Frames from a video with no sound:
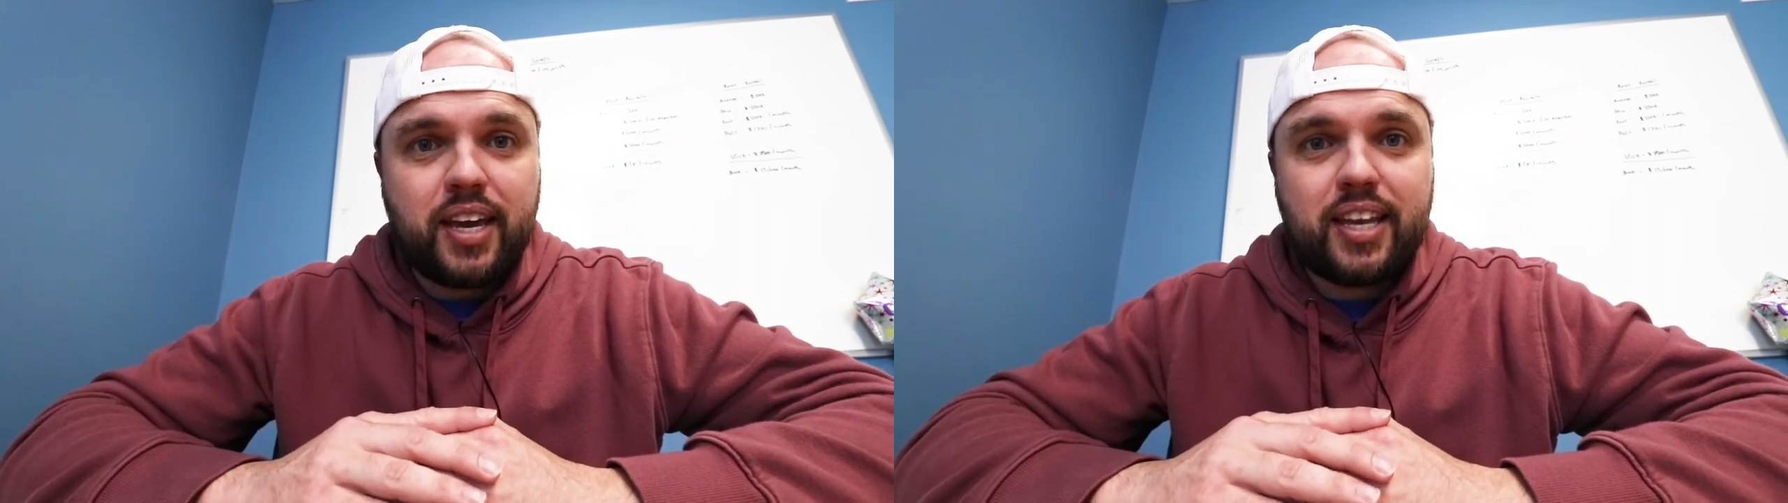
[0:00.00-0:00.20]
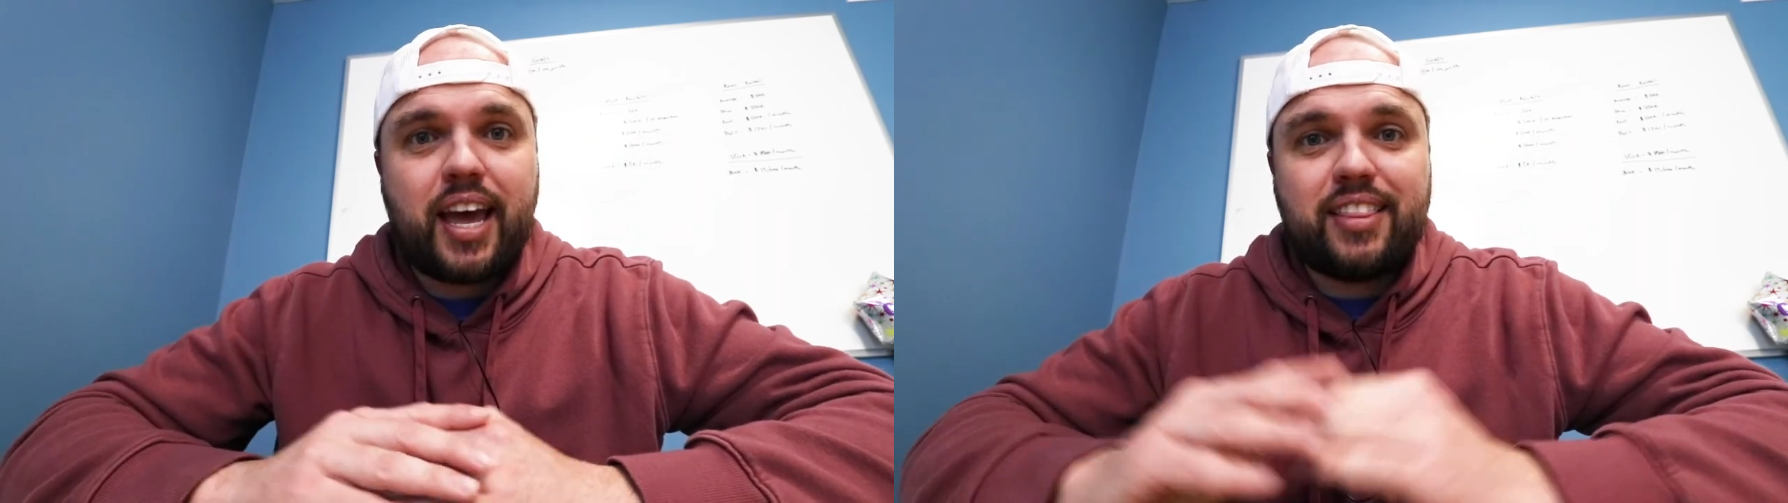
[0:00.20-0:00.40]

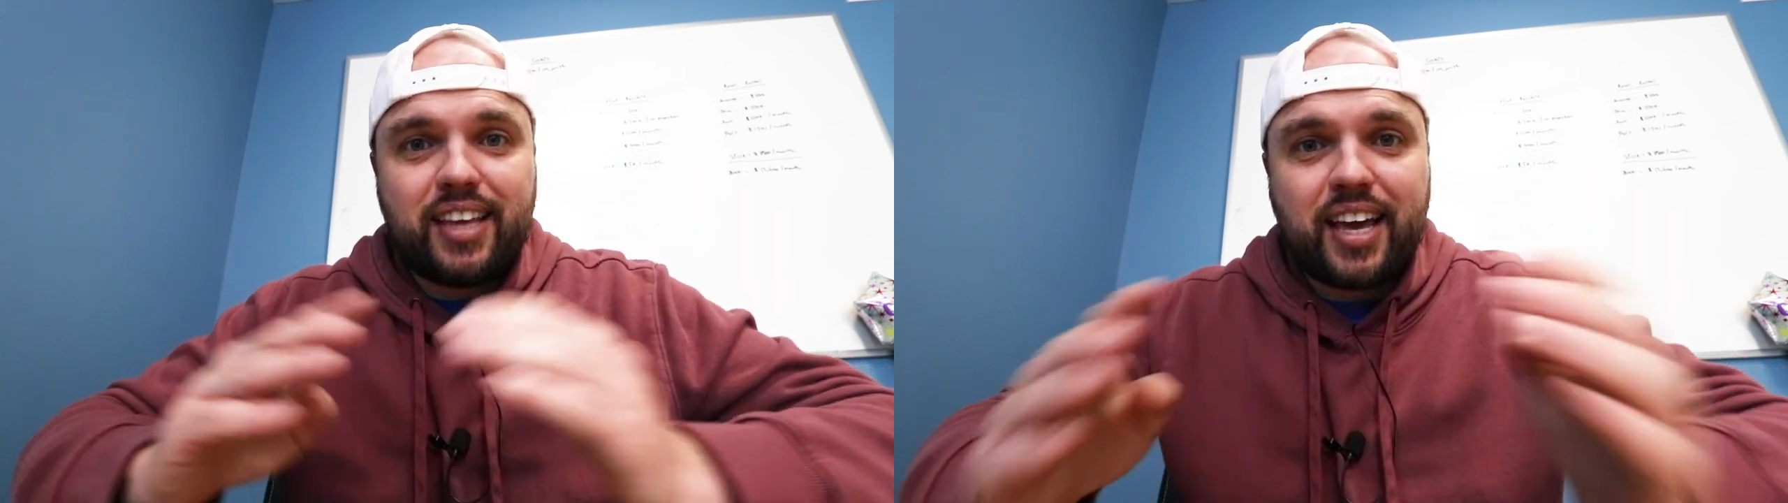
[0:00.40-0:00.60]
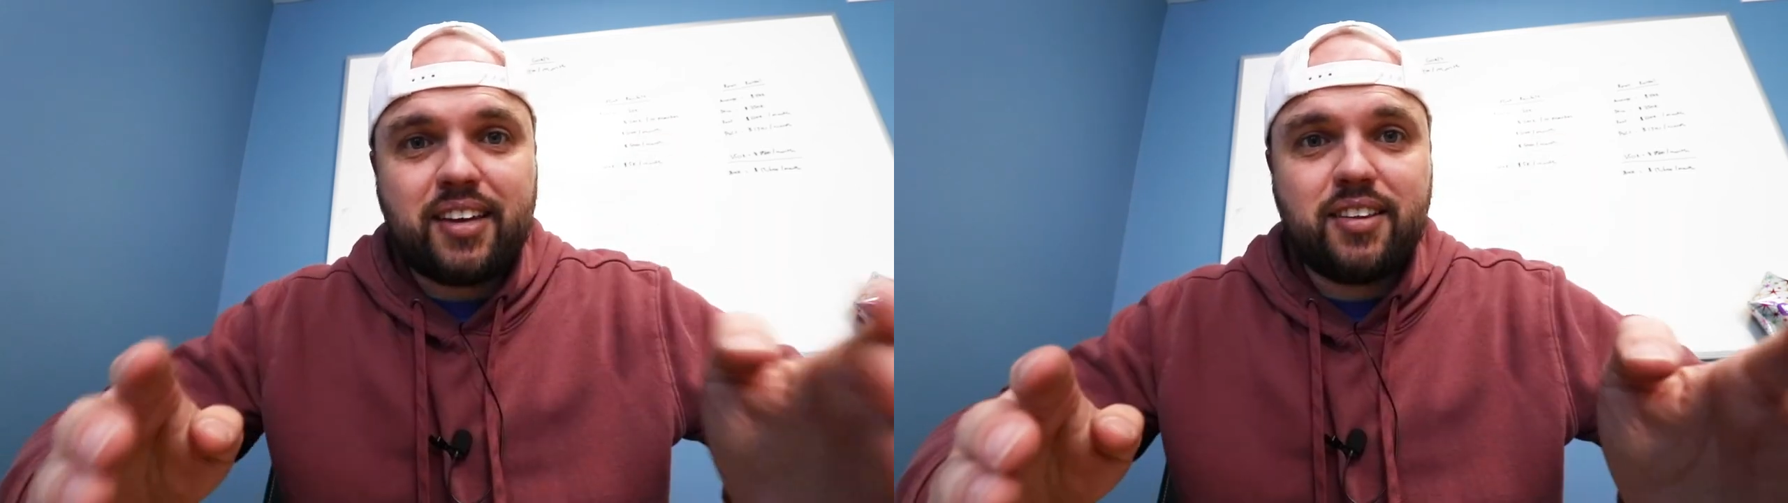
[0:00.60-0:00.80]
And at
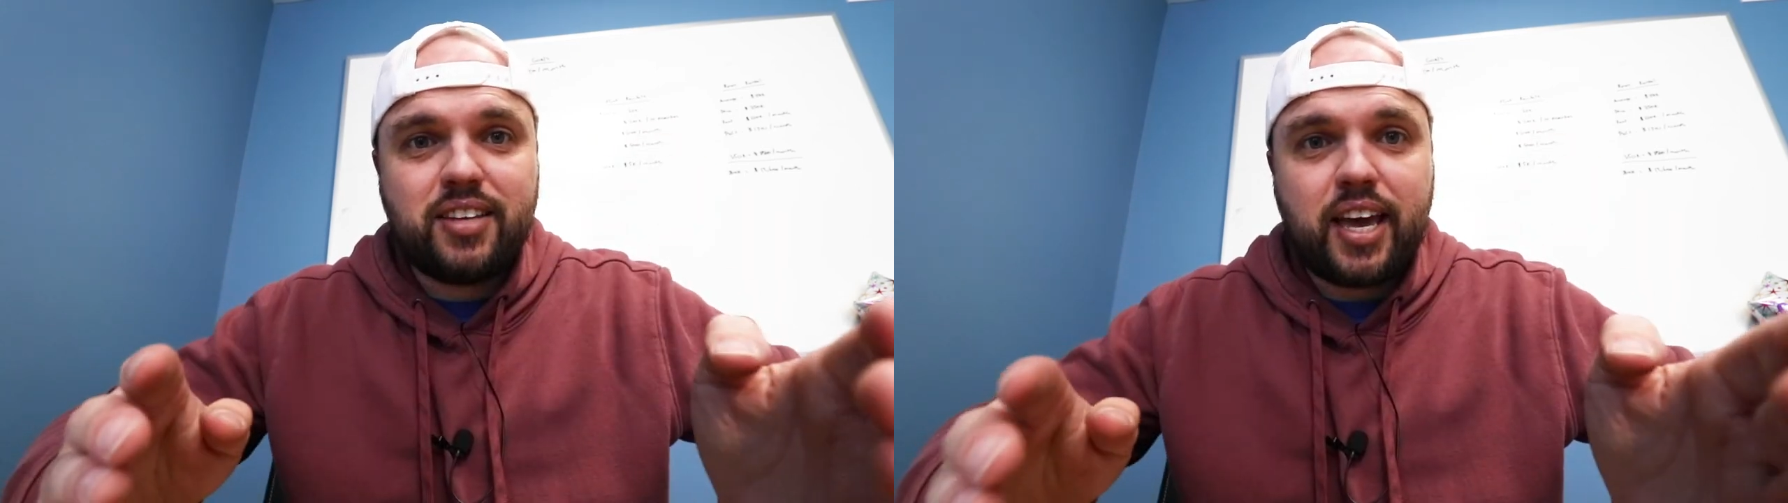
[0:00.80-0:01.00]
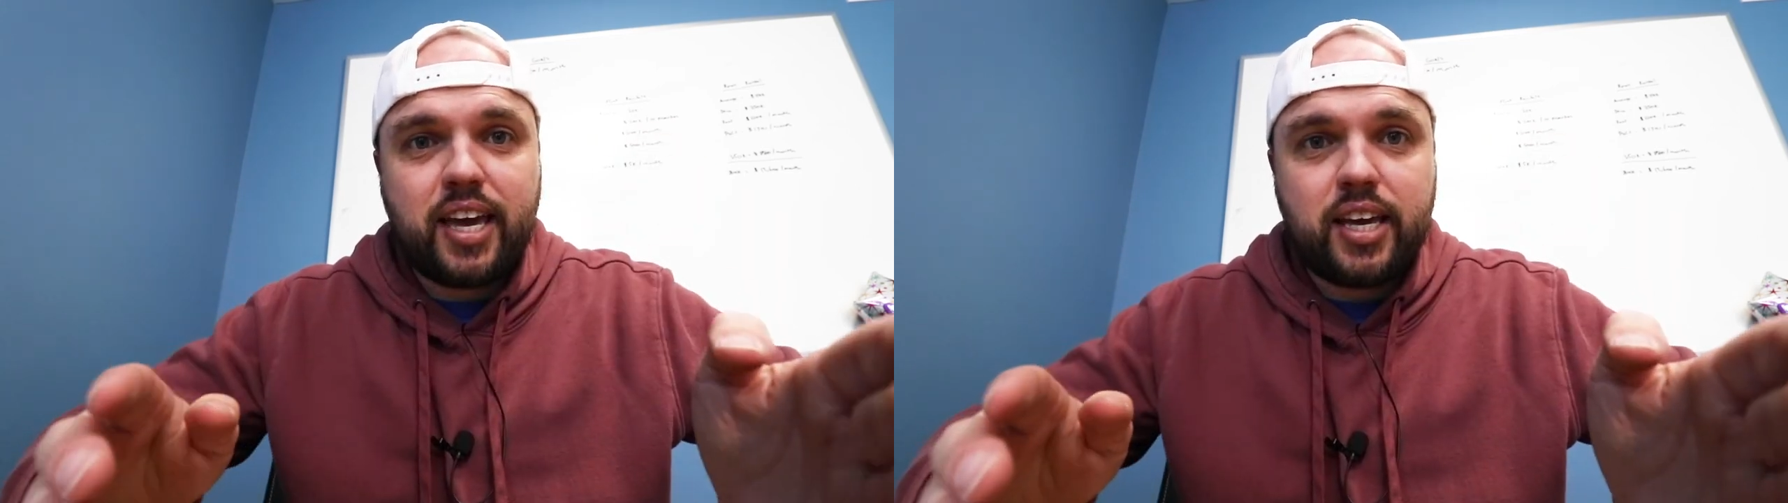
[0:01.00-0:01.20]
the end of the
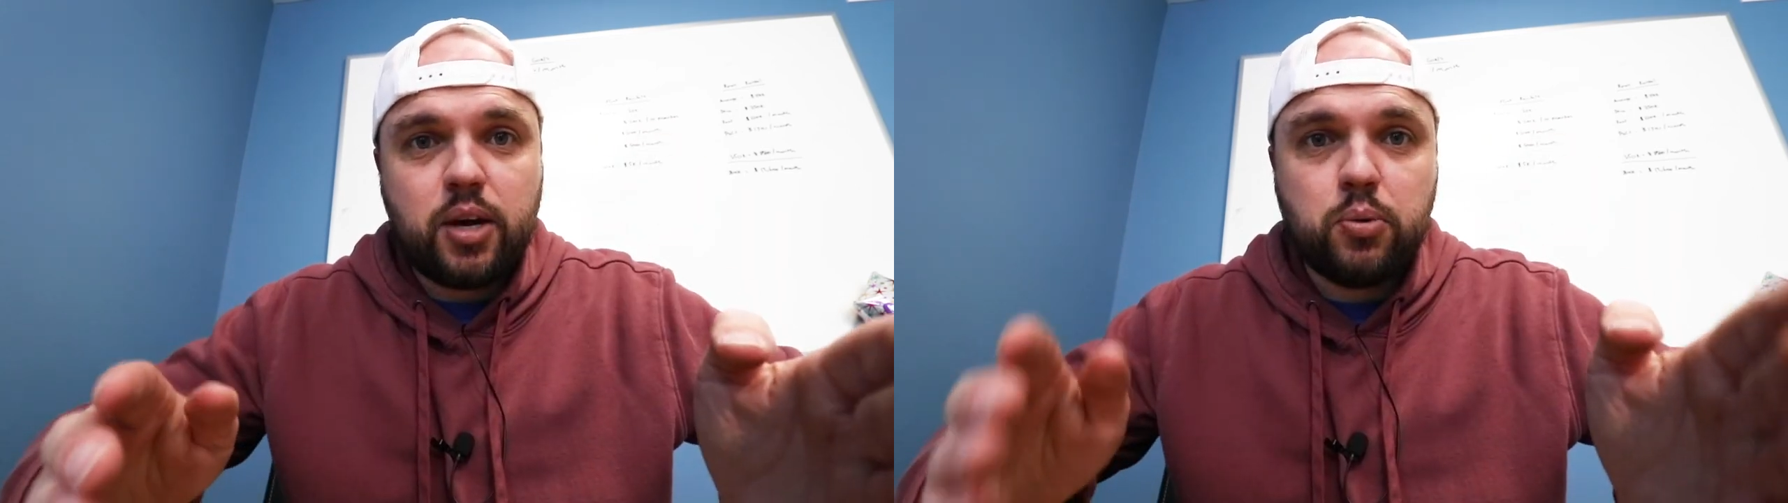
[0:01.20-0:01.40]
day,